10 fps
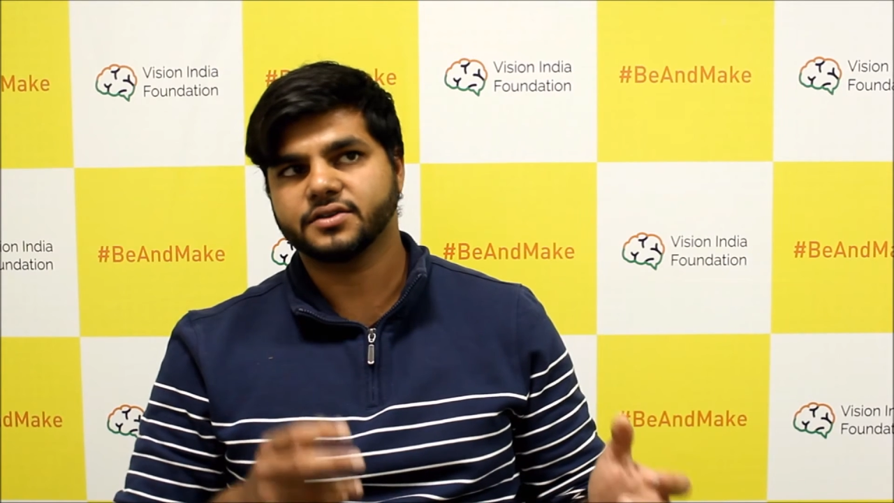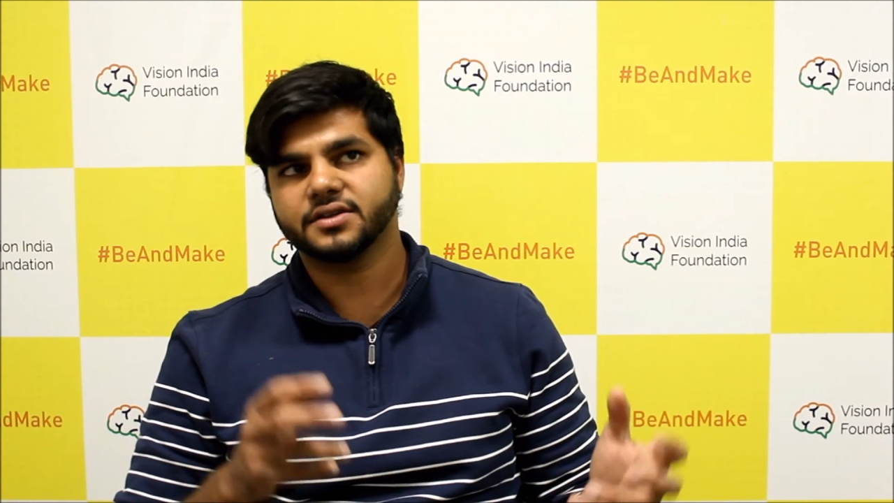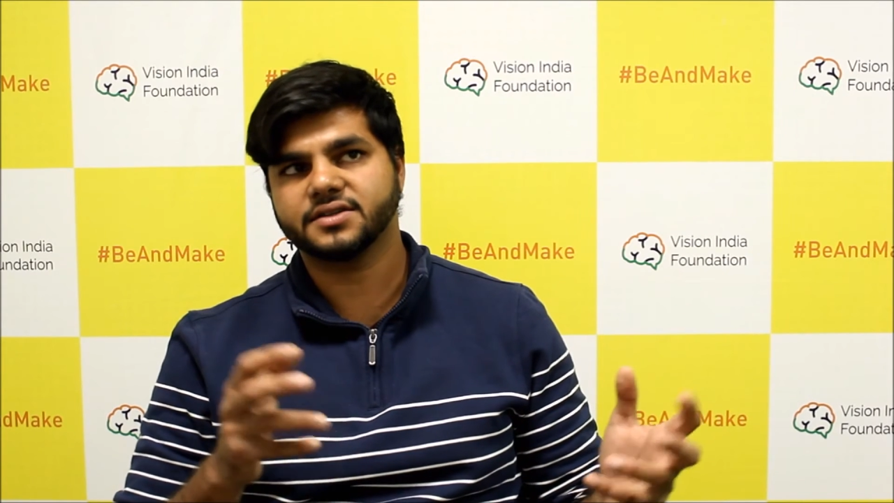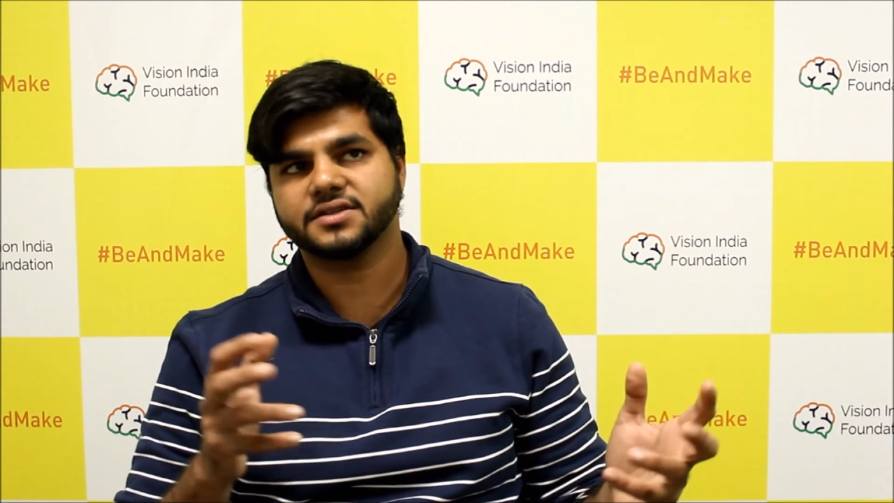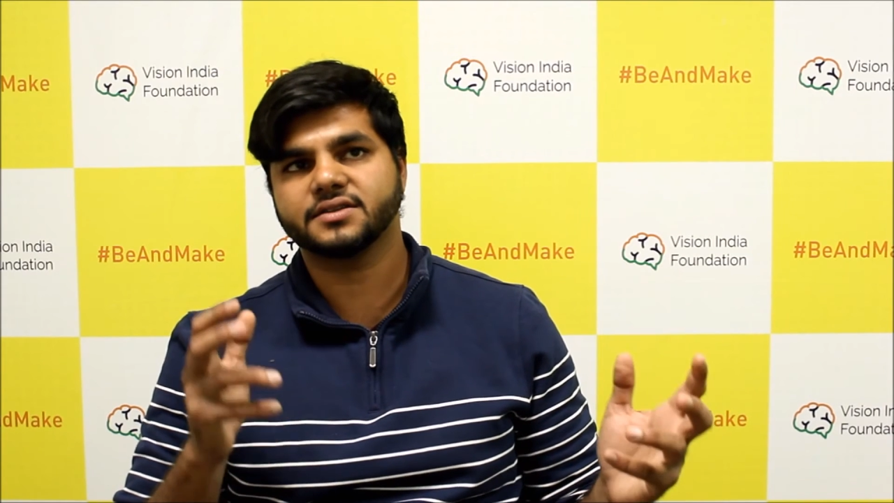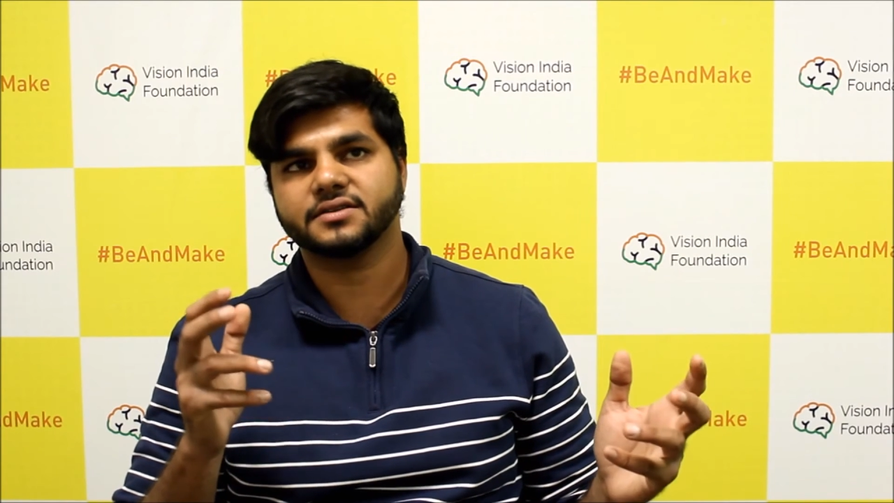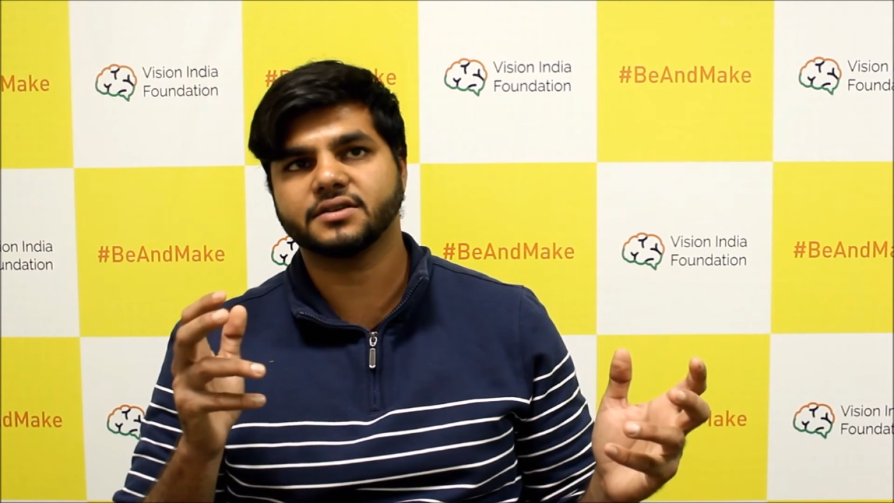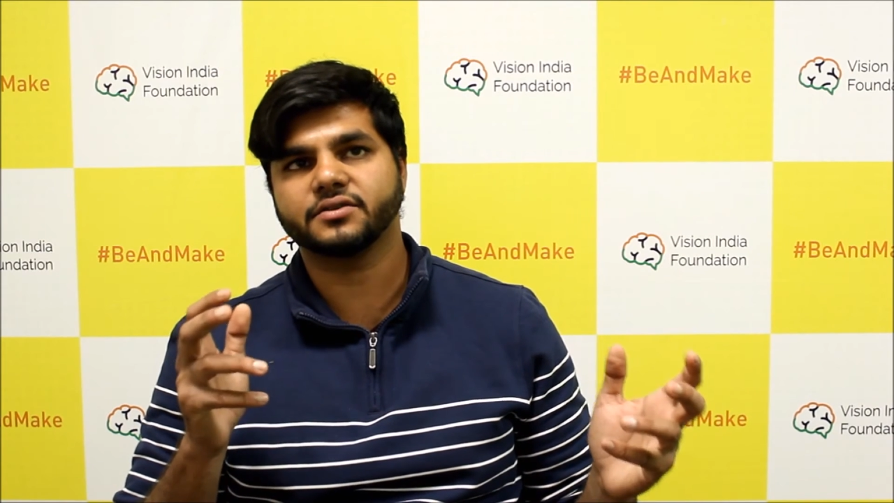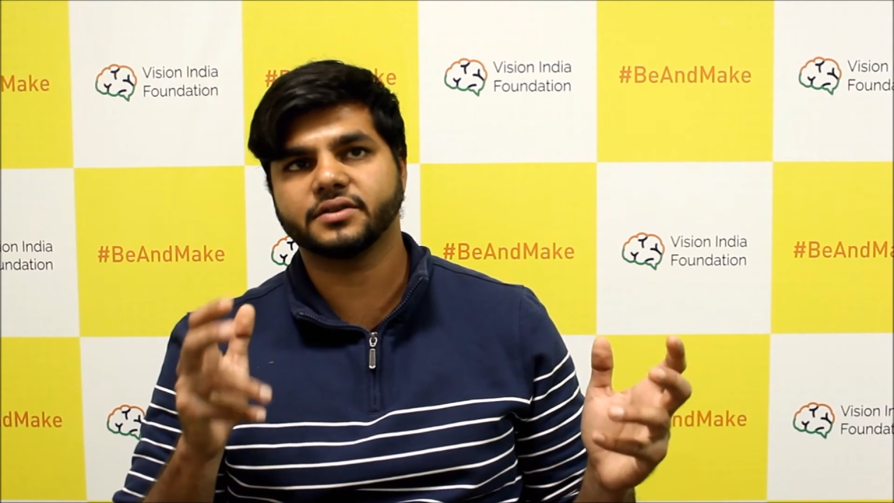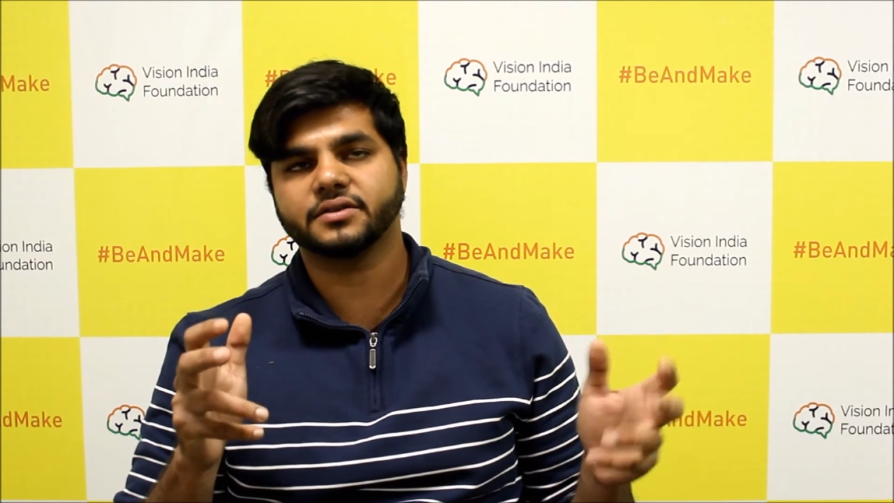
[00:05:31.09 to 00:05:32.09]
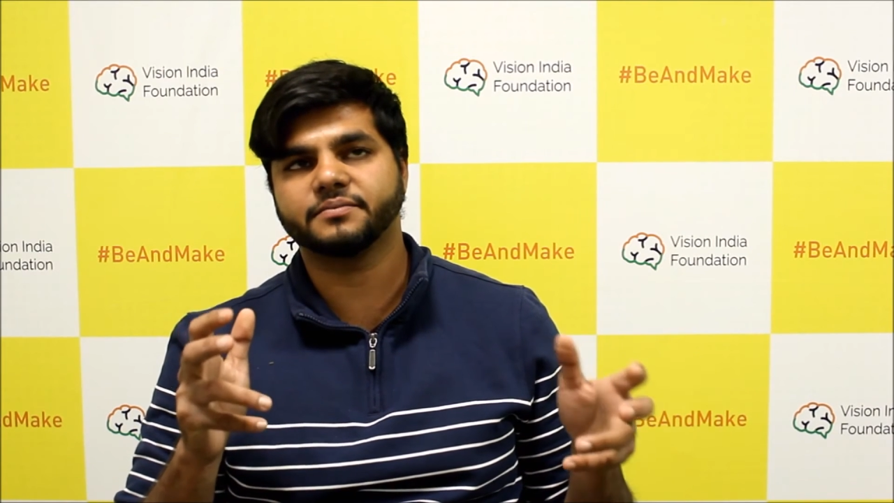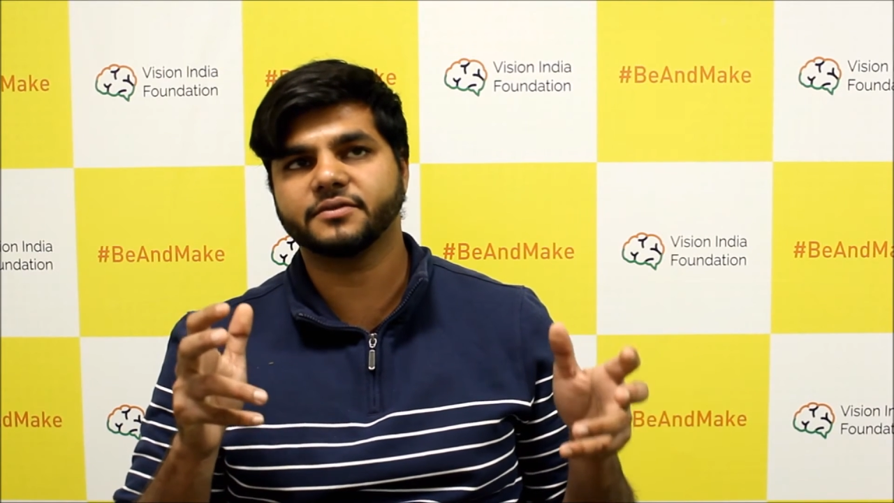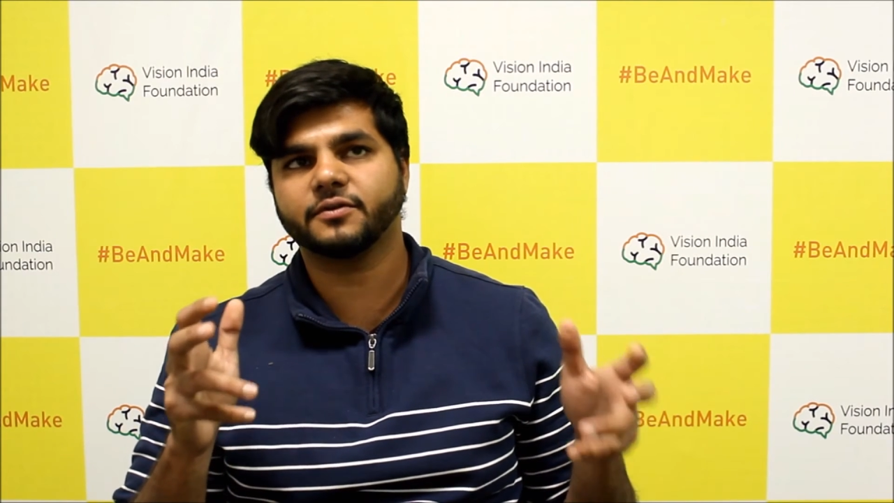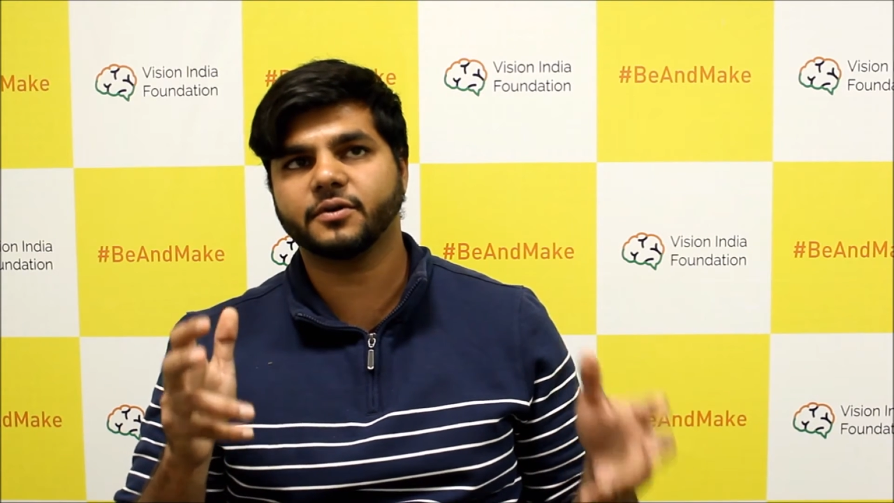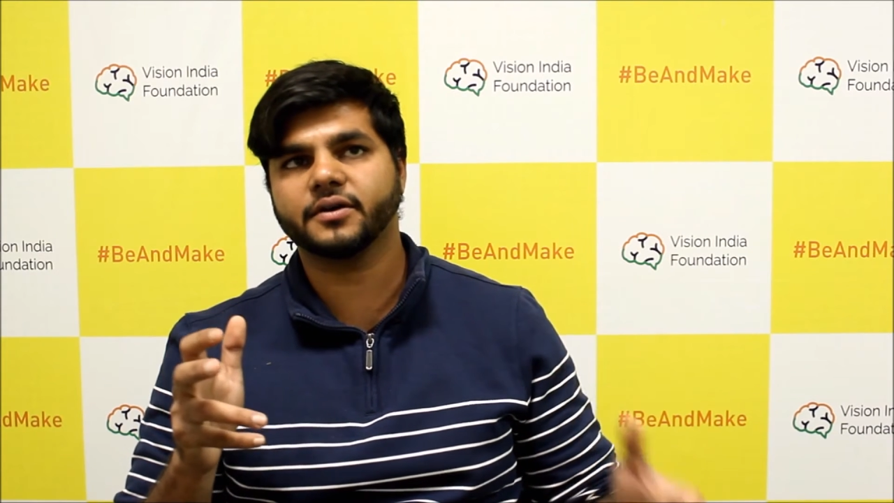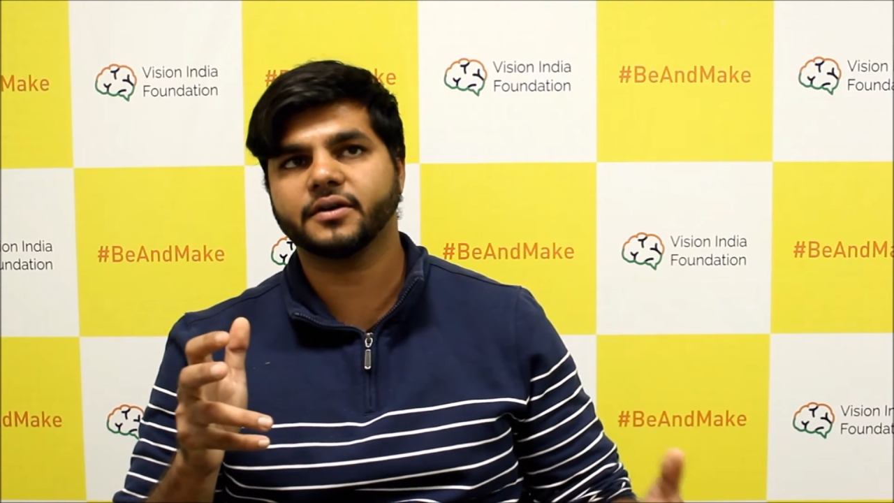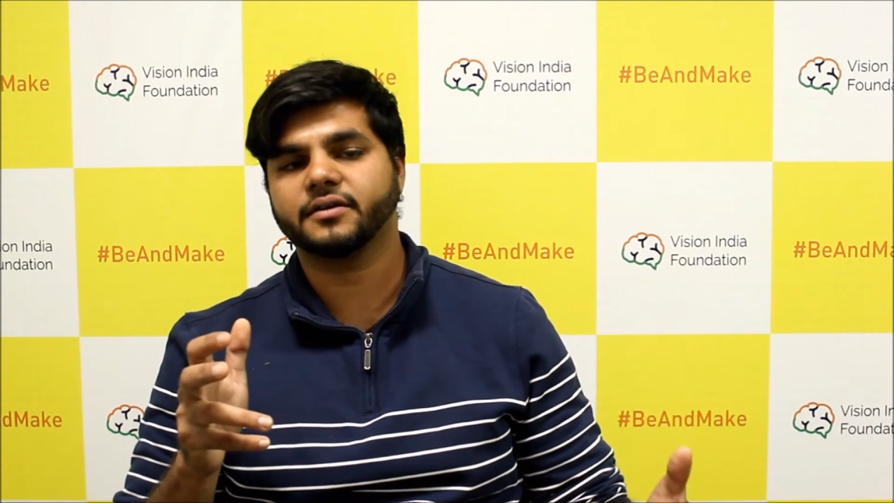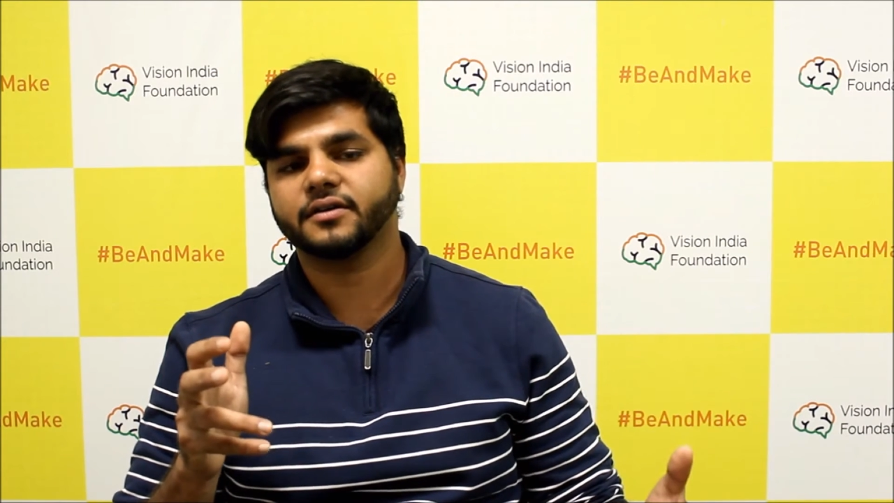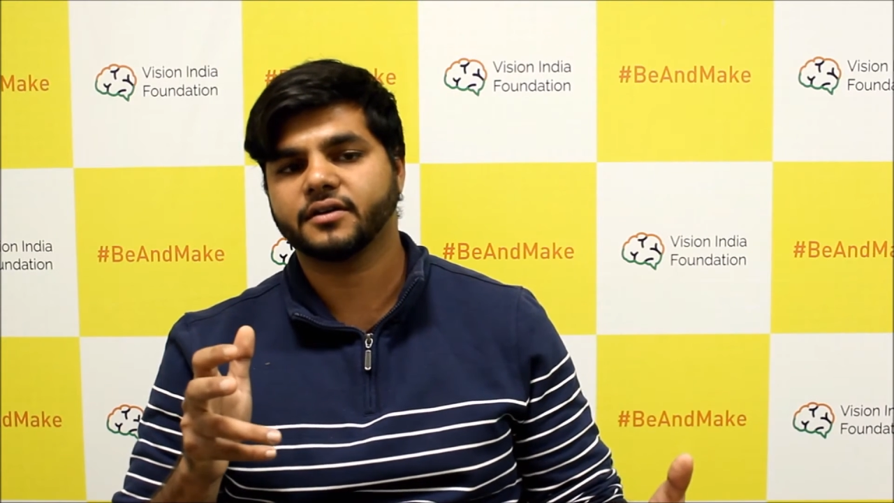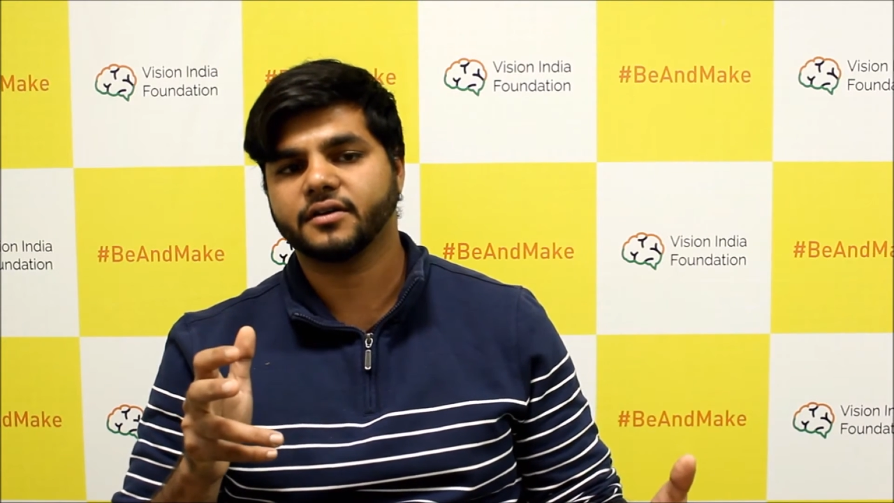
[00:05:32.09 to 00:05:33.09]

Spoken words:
So before